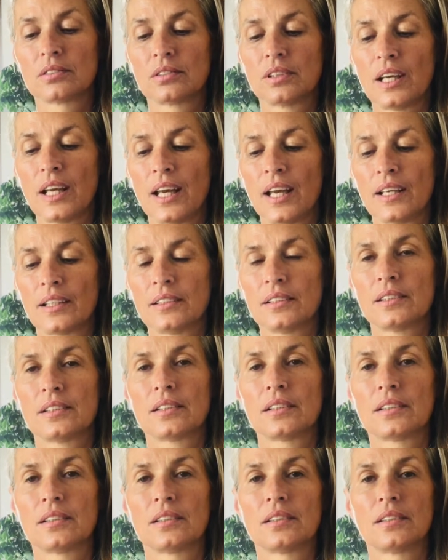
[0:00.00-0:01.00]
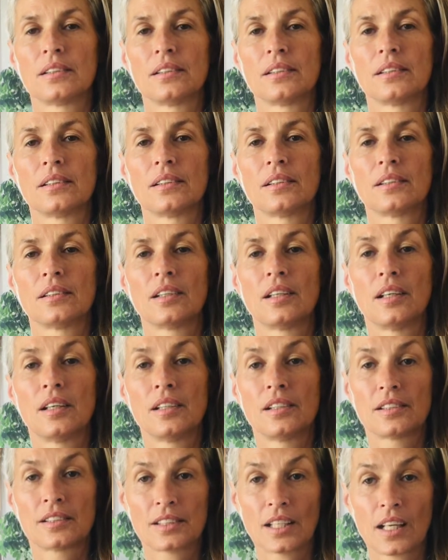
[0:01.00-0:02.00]
and
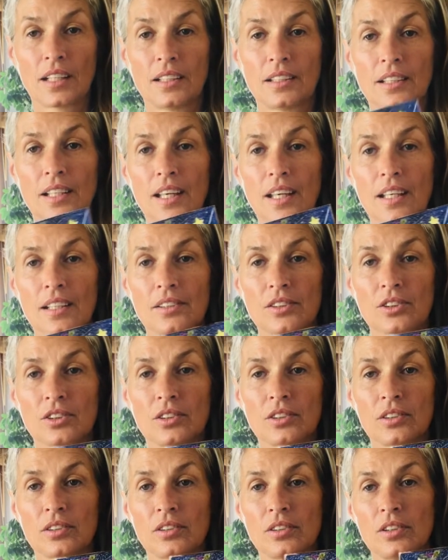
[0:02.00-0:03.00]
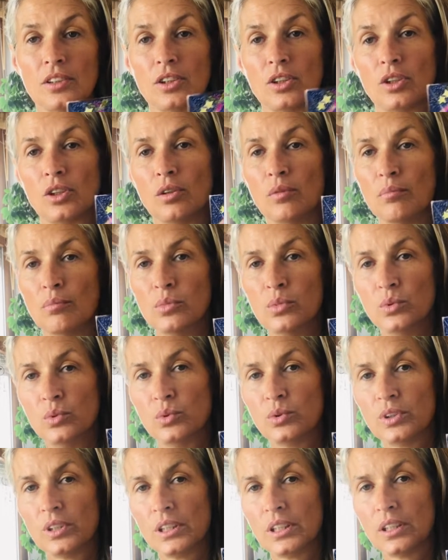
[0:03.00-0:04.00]
Sun in Cancer,
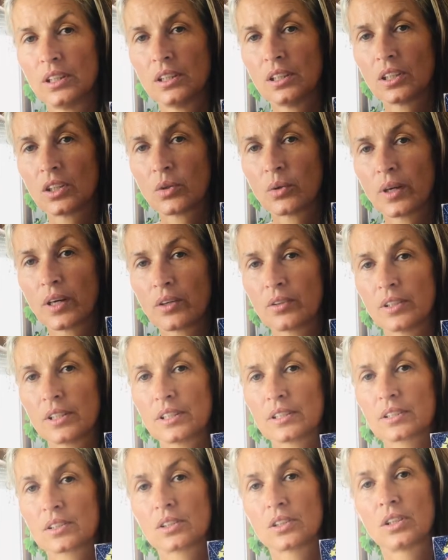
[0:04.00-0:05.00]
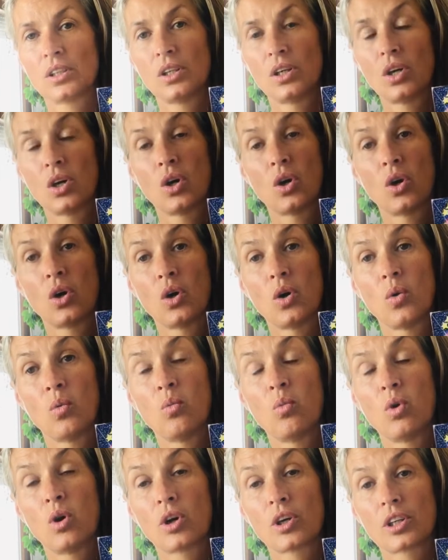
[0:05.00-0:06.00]
Moon in Aquarius.
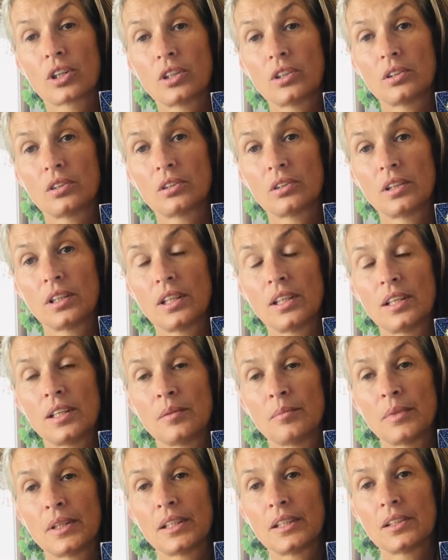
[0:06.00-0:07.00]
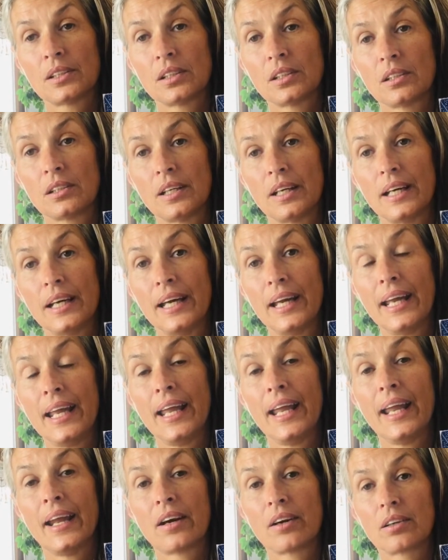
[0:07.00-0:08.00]
Water element,
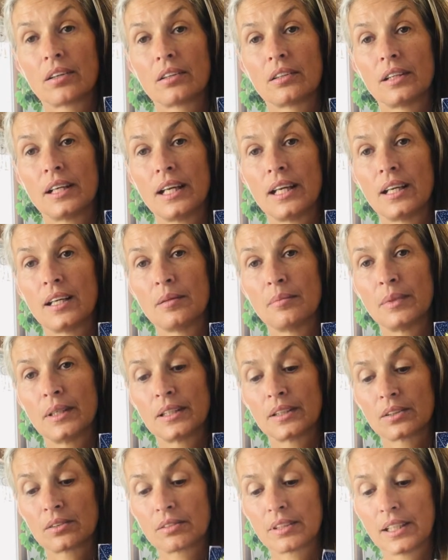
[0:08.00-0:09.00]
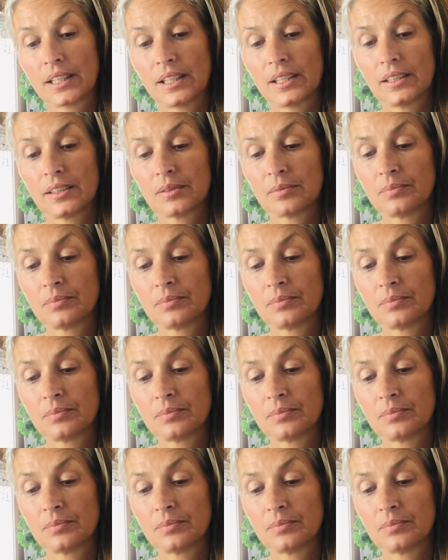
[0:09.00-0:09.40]
air element, right?